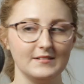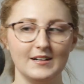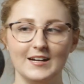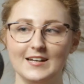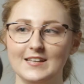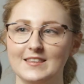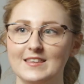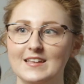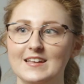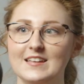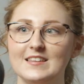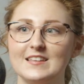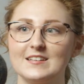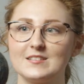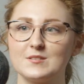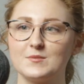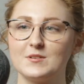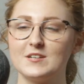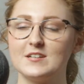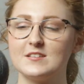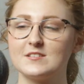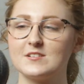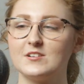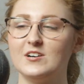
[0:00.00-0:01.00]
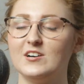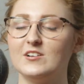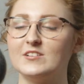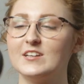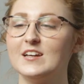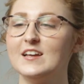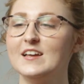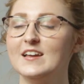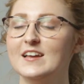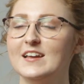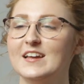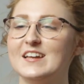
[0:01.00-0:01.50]
I think that's what it's called.
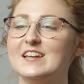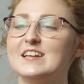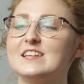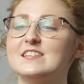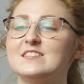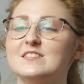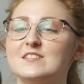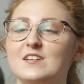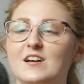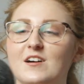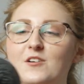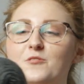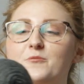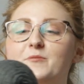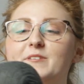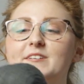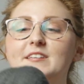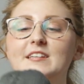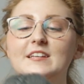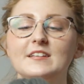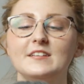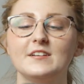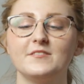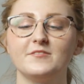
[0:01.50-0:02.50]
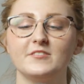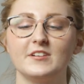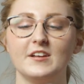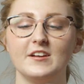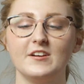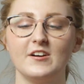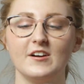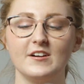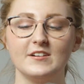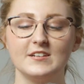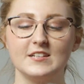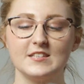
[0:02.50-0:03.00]
It's a really lovely
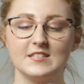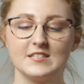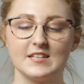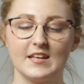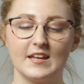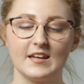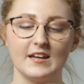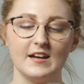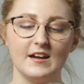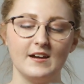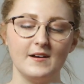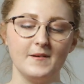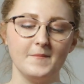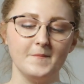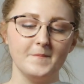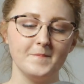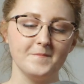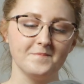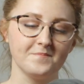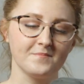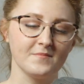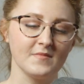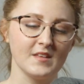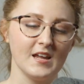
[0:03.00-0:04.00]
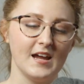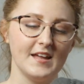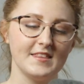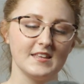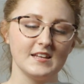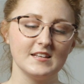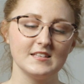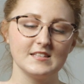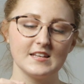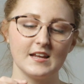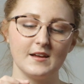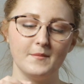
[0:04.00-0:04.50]
yarn. It's like I
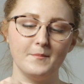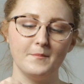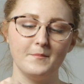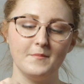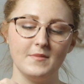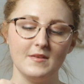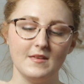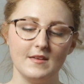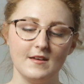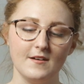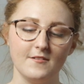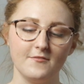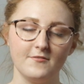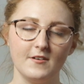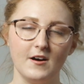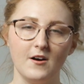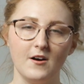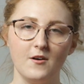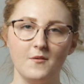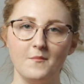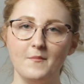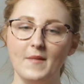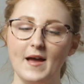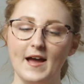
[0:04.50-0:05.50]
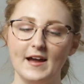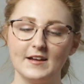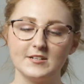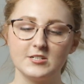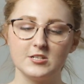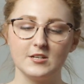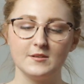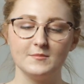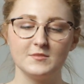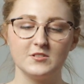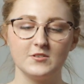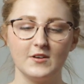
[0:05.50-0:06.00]
think it's like a BFL
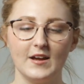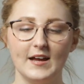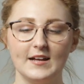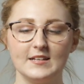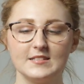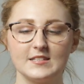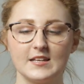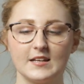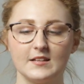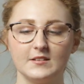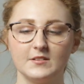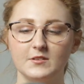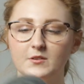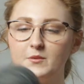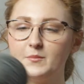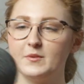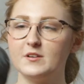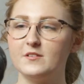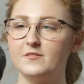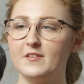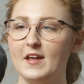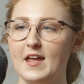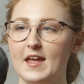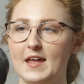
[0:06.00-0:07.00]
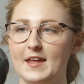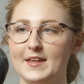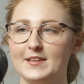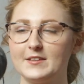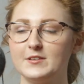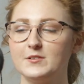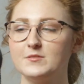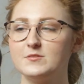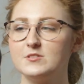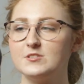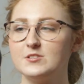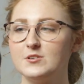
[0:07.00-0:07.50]
Masham, so it has like a little bit of a
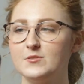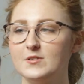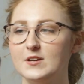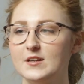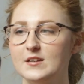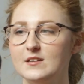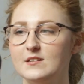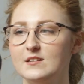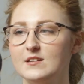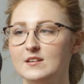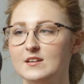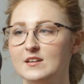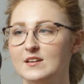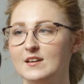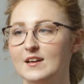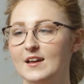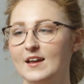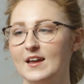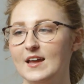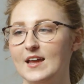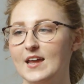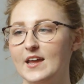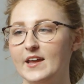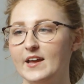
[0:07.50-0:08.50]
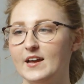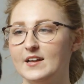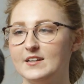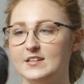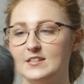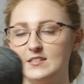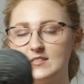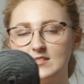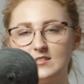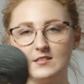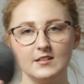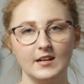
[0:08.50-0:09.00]
halo to it, and
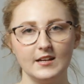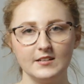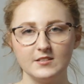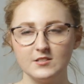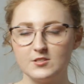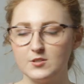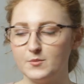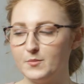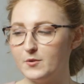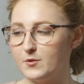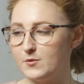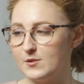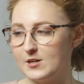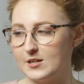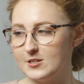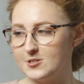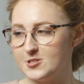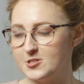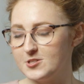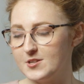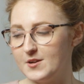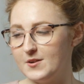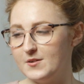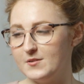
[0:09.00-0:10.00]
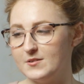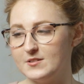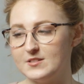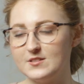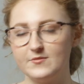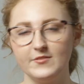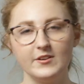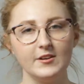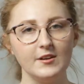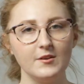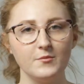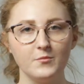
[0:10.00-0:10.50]
it's non-superwash, so it's
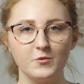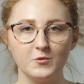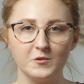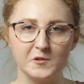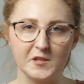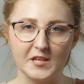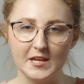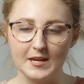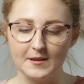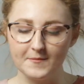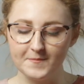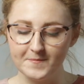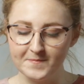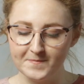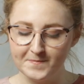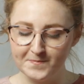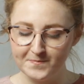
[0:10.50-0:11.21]
very woolly,